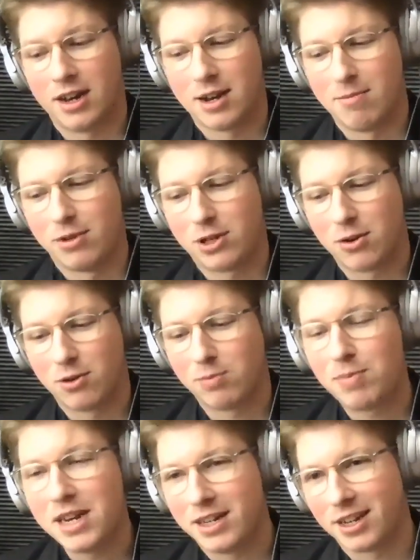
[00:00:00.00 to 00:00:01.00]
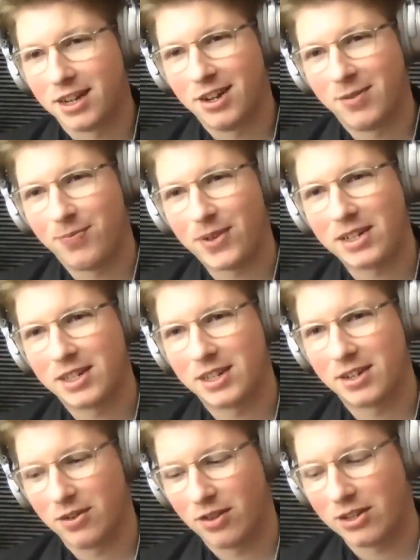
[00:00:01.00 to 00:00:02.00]
So speed,
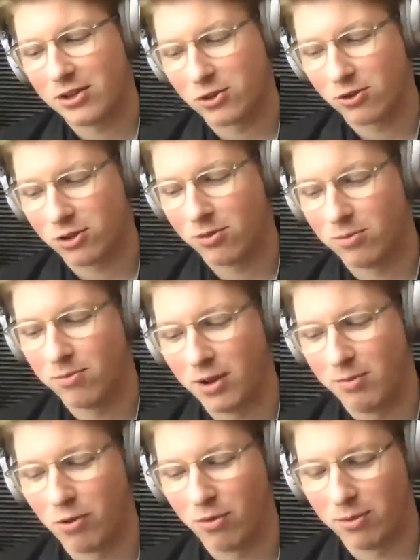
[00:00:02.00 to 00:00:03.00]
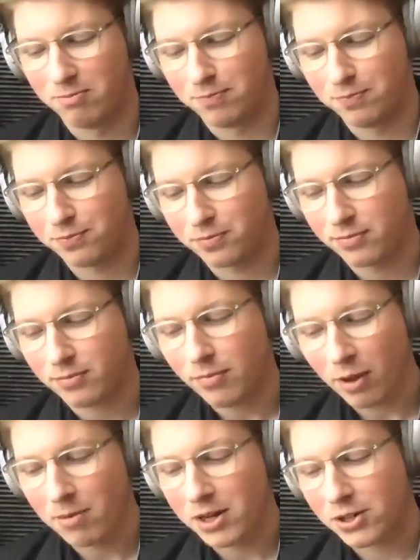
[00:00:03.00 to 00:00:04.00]
that's a short-term improvement.
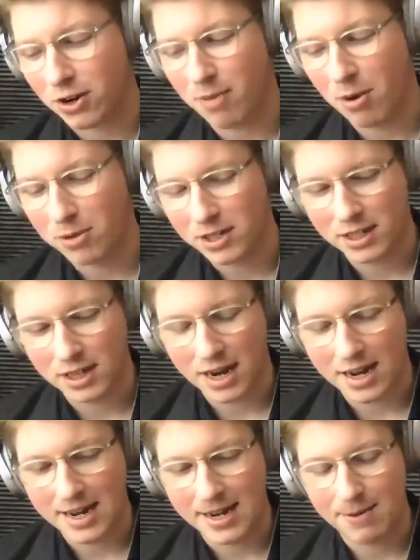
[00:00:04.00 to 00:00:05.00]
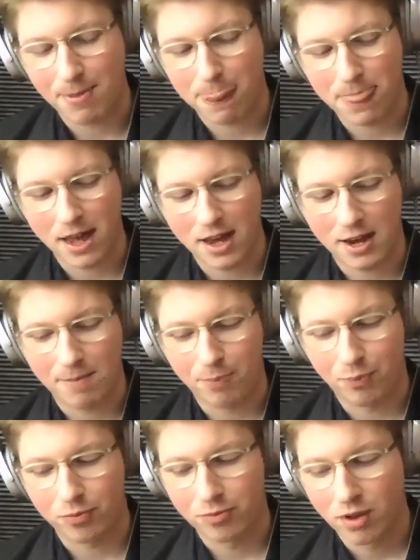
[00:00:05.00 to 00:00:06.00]
Midterm, I would say
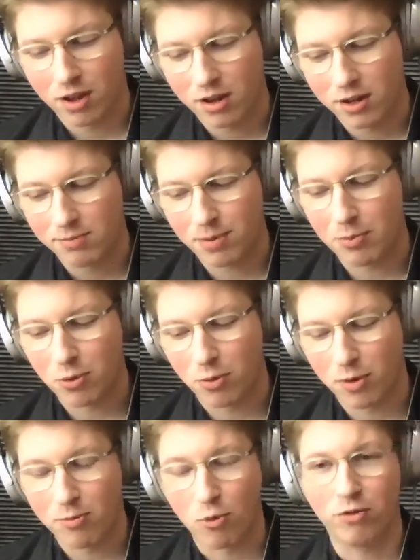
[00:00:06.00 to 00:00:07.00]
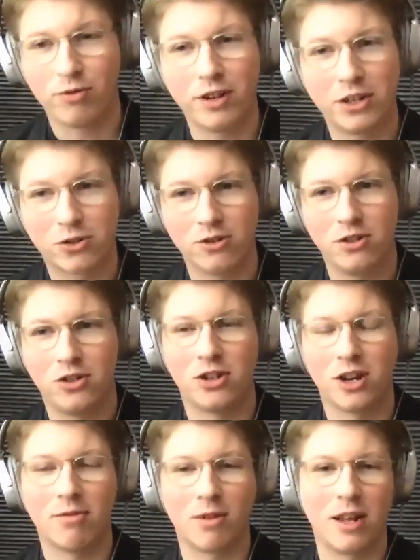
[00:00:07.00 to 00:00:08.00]
people want more features
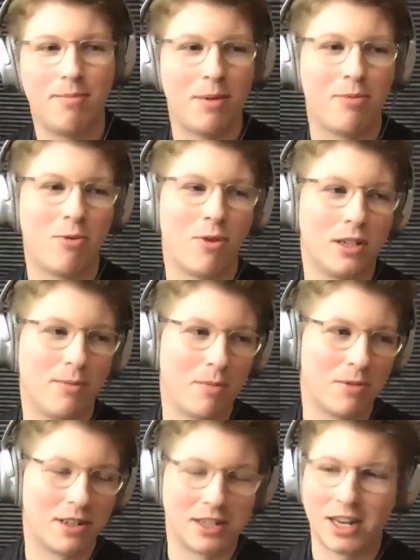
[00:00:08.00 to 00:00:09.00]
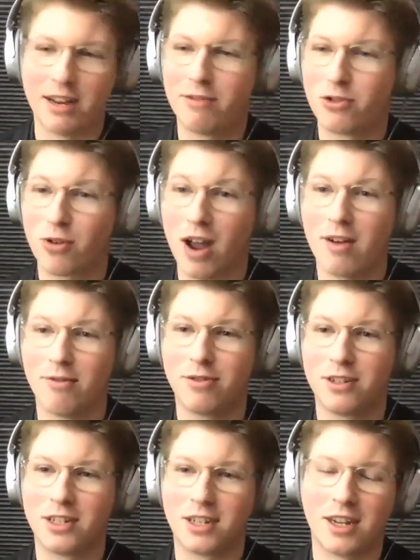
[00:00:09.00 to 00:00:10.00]
generally. People want to be able to save
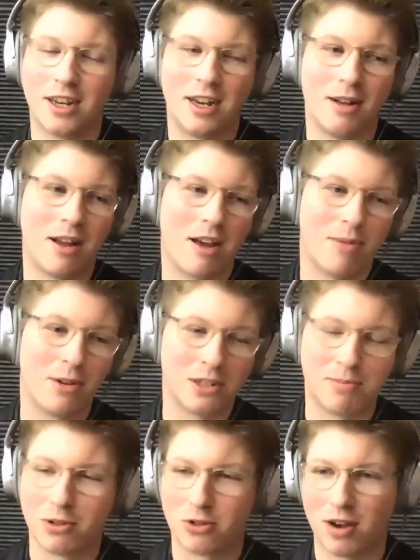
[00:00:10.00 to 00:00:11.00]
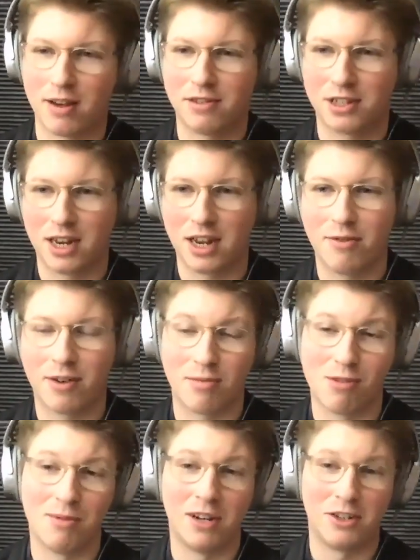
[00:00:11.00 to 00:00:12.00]
drafts, have multiple drafts saved. At the
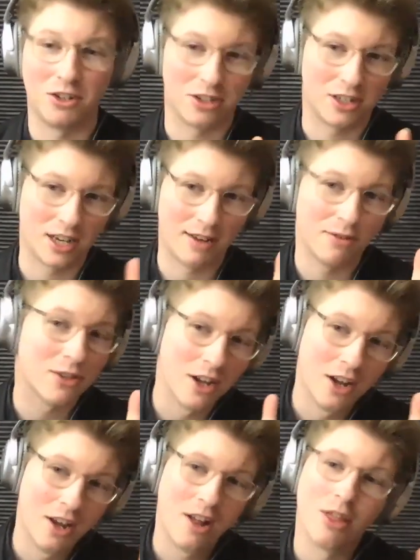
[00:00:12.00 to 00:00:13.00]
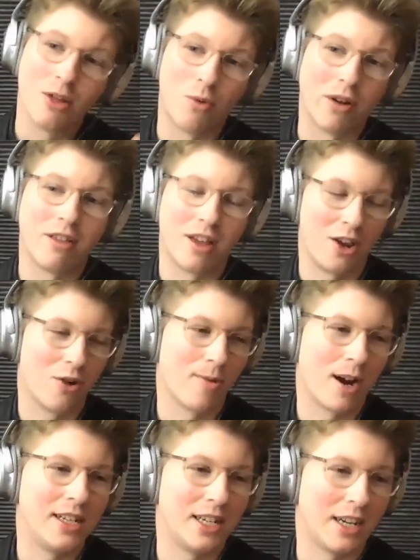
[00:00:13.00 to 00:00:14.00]
moment, it just saves the one thing you're
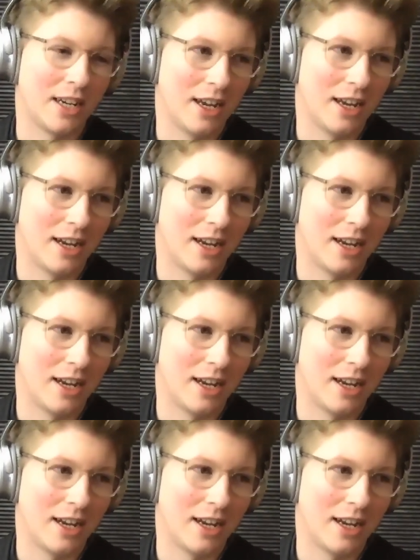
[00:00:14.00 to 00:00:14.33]
writing